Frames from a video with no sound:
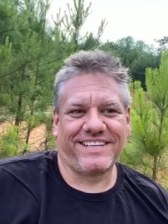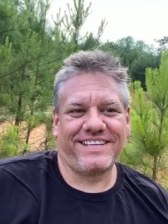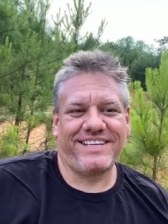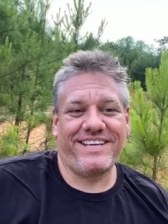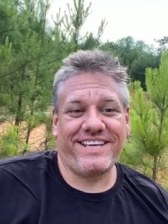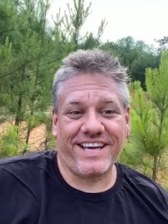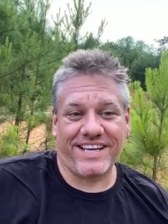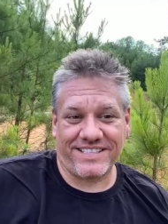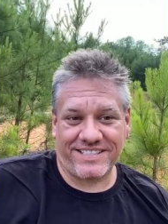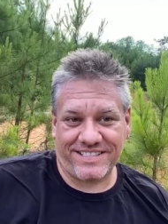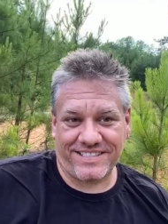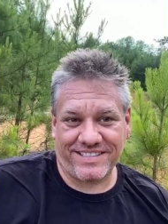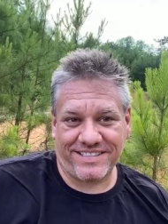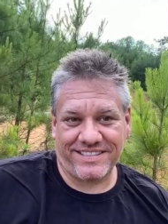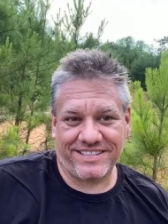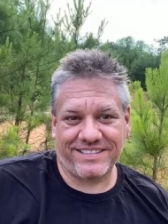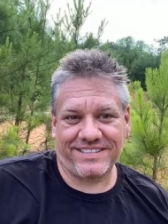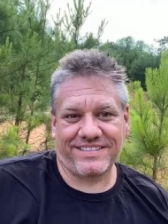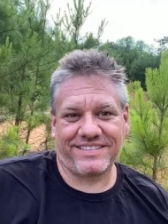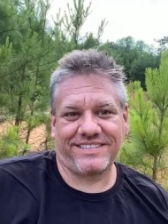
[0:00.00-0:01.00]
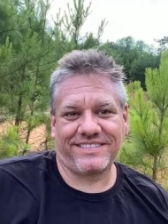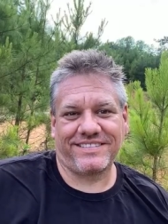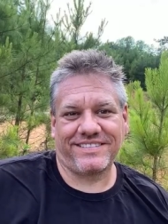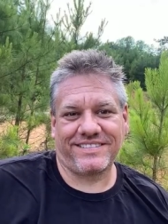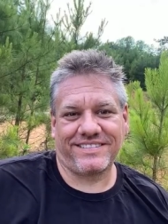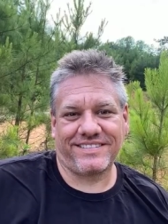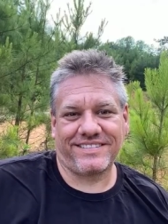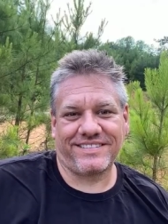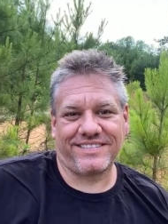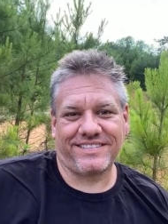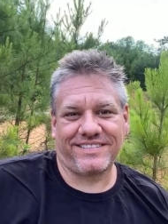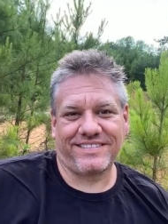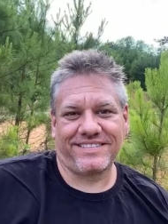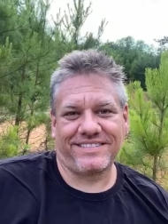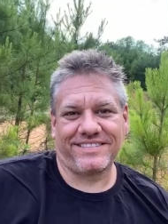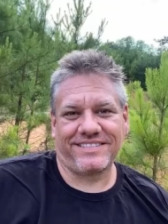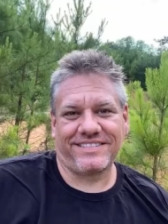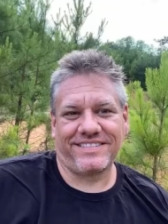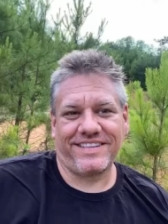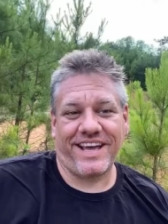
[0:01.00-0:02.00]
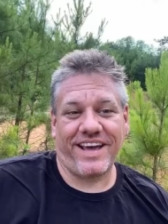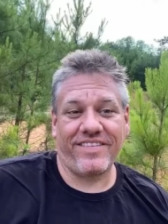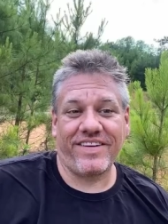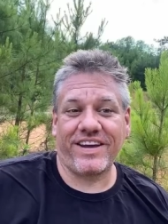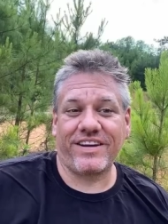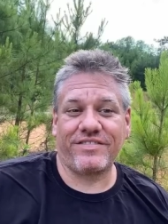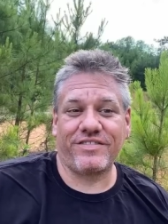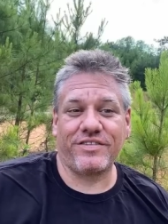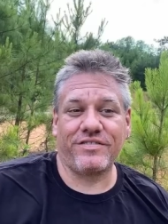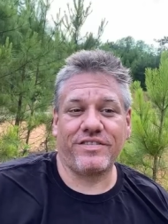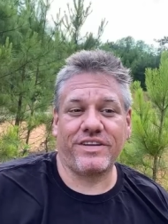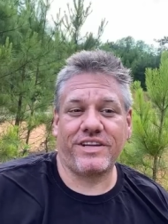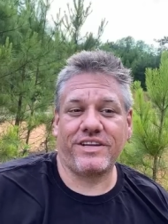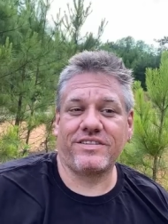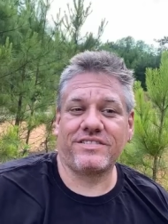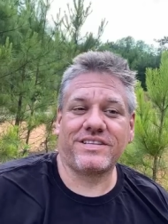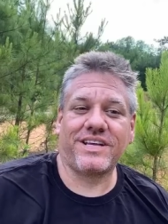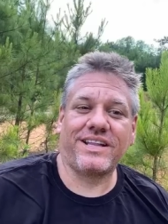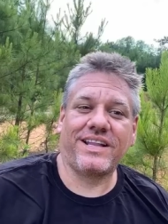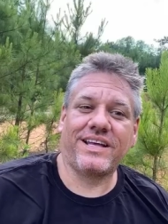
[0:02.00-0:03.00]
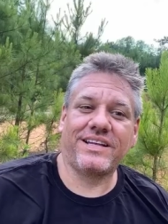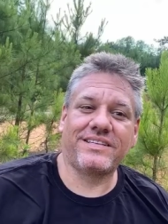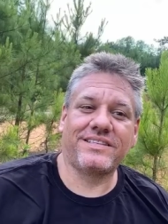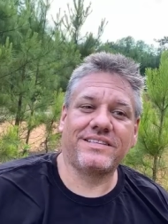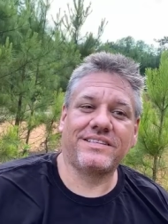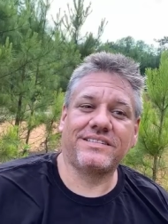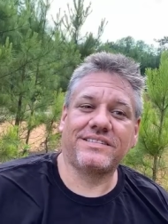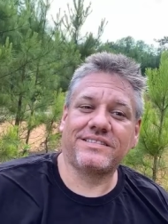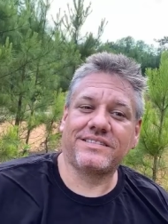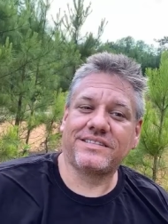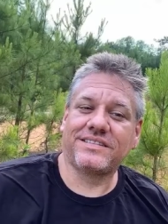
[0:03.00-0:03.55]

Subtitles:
Yes. Yeah, I've got a few videos on that too.